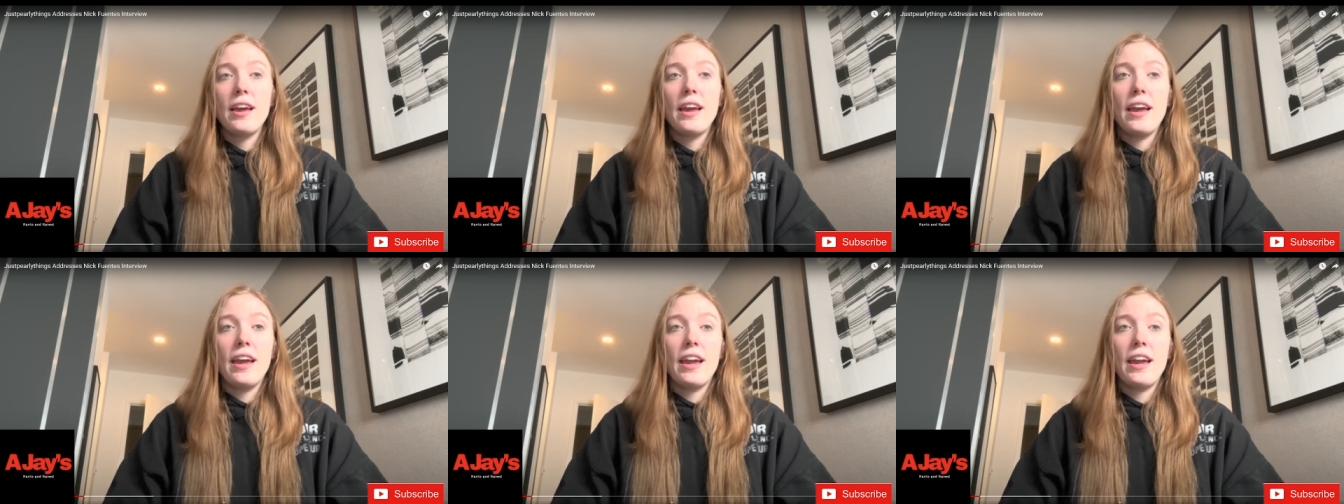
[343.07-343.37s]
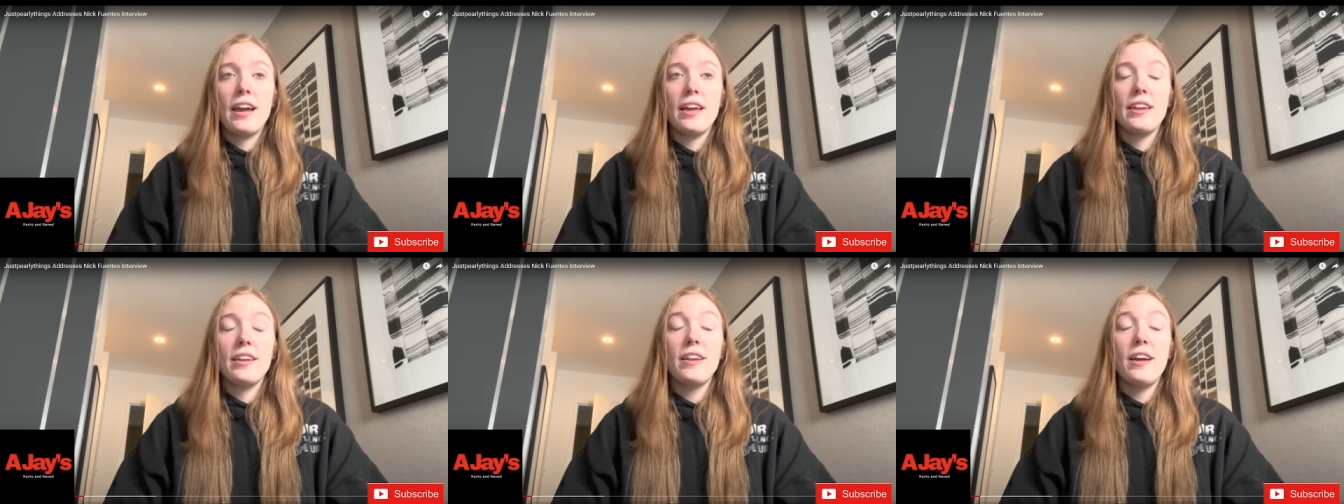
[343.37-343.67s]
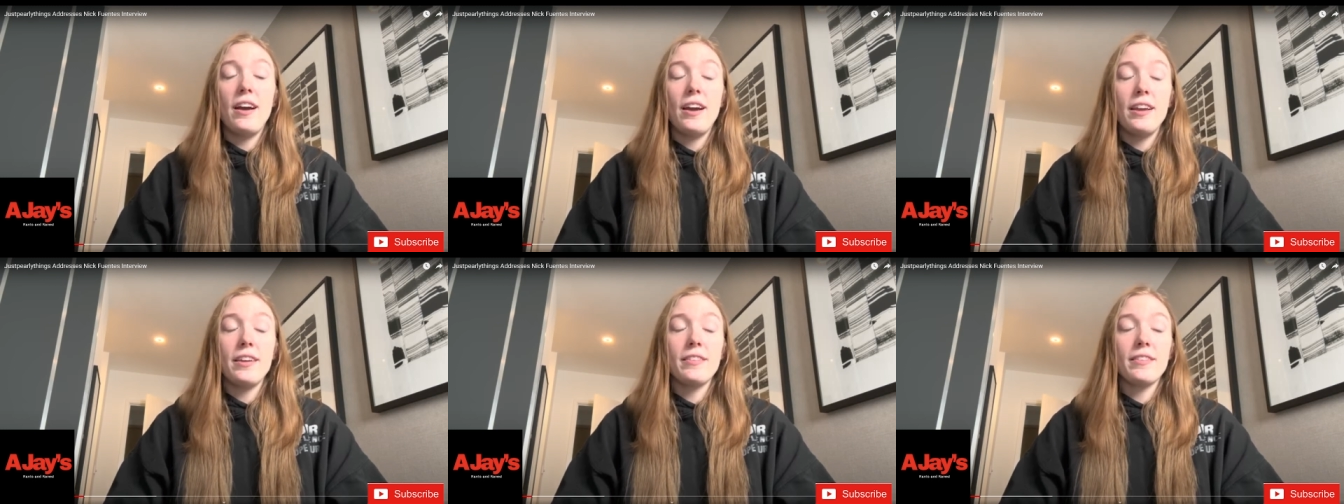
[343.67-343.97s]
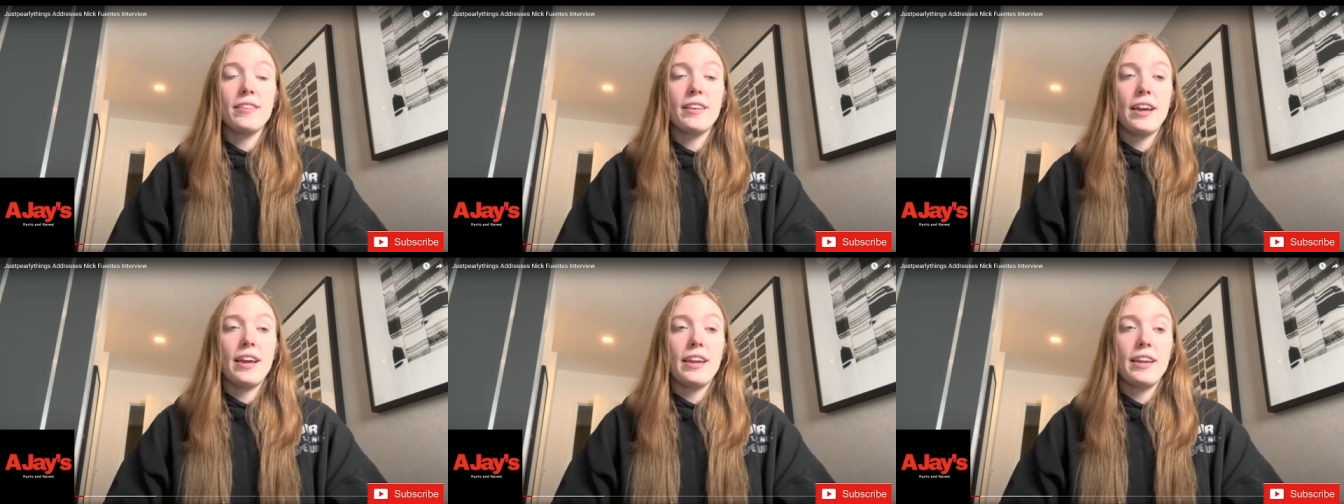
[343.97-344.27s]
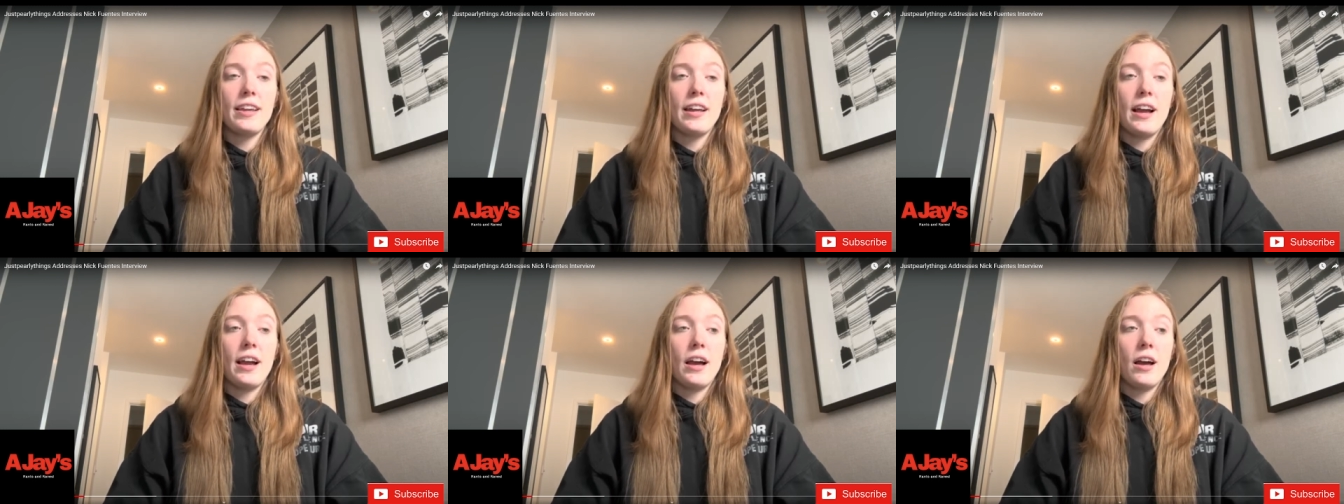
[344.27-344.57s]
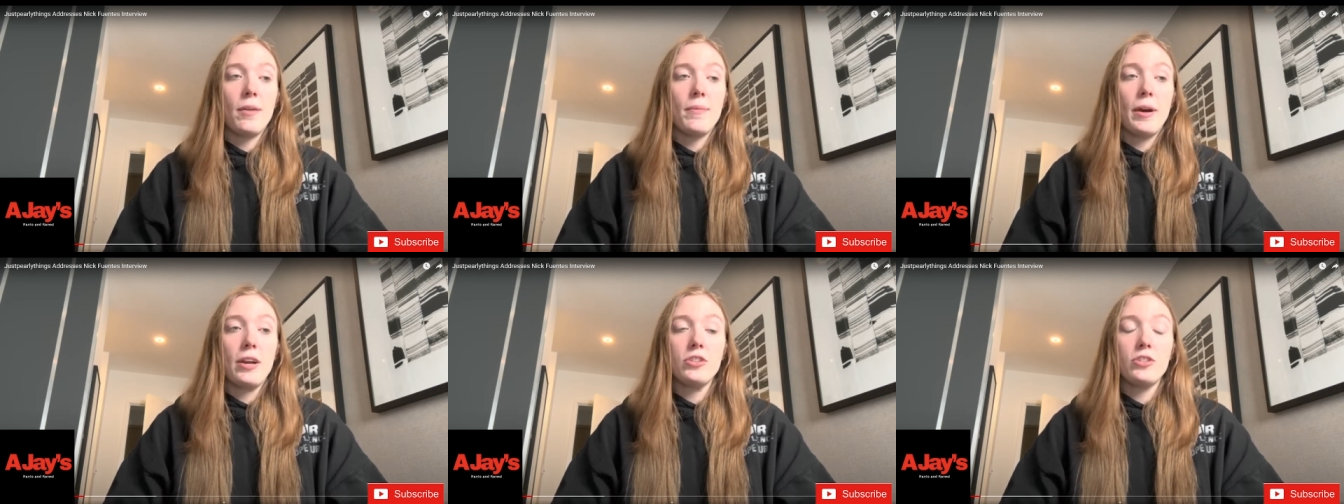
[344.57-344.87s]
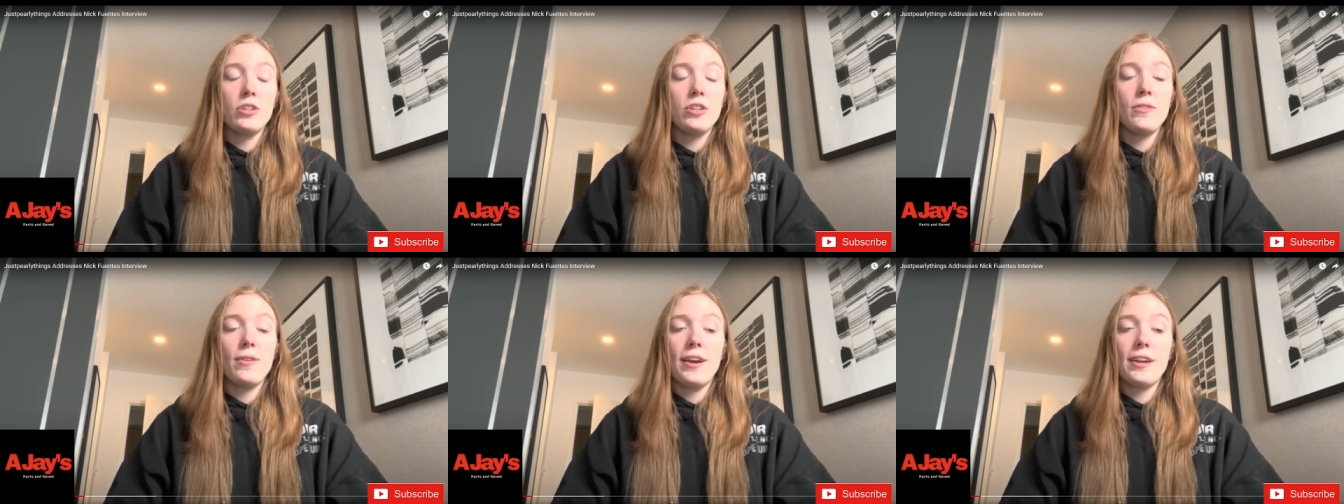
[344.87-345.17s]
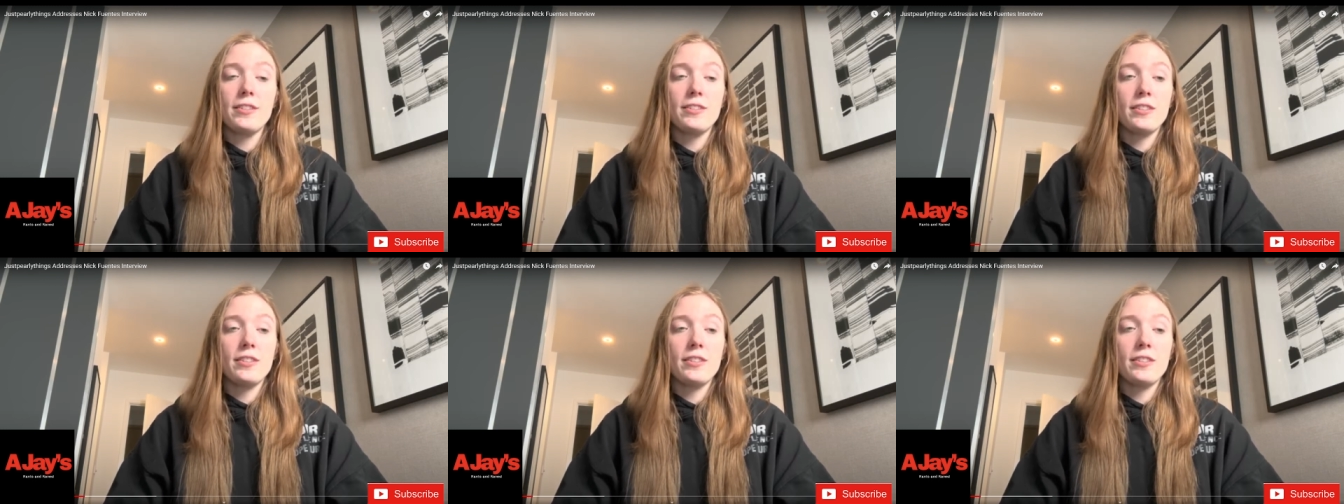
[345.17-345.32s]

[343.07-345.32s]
And in hindsight, I should have had